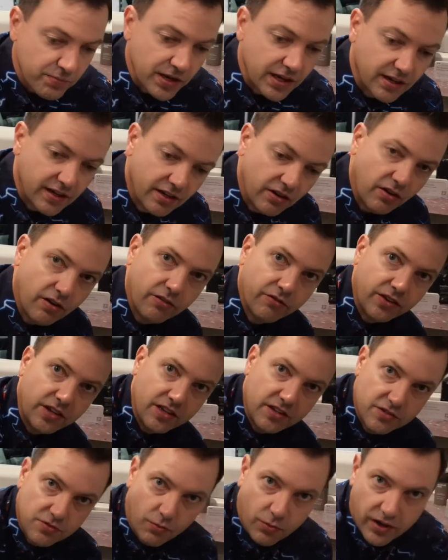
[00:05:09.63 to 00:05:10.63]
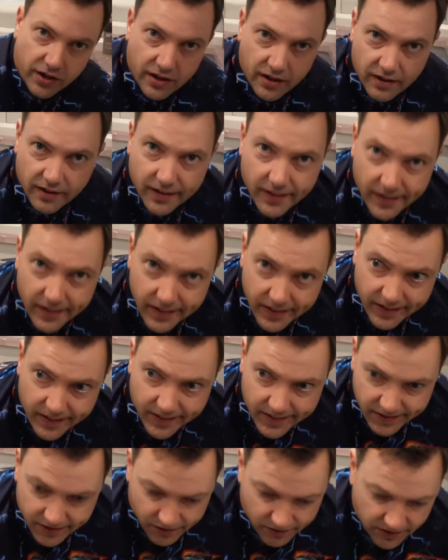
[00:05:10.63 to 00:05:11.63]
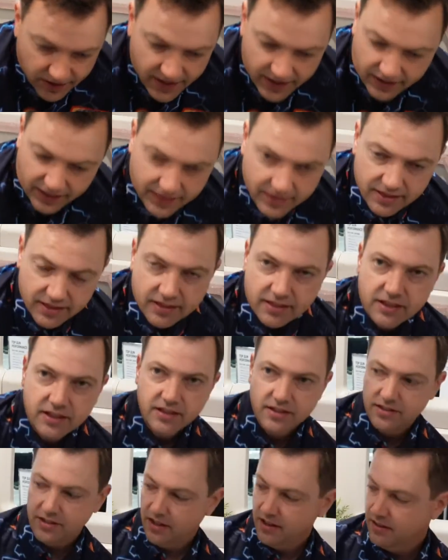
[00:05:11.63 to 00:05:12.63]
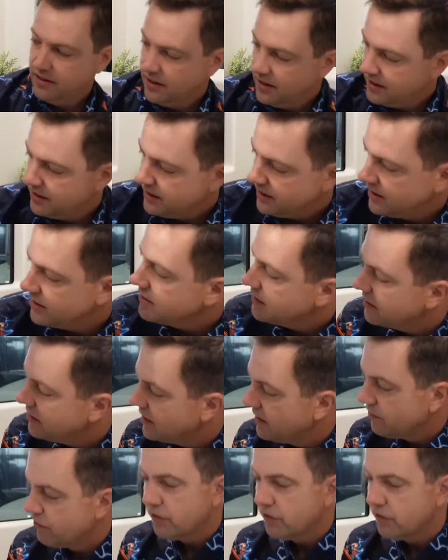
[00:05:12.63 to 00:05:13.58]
been in RVs where you're like this, and they've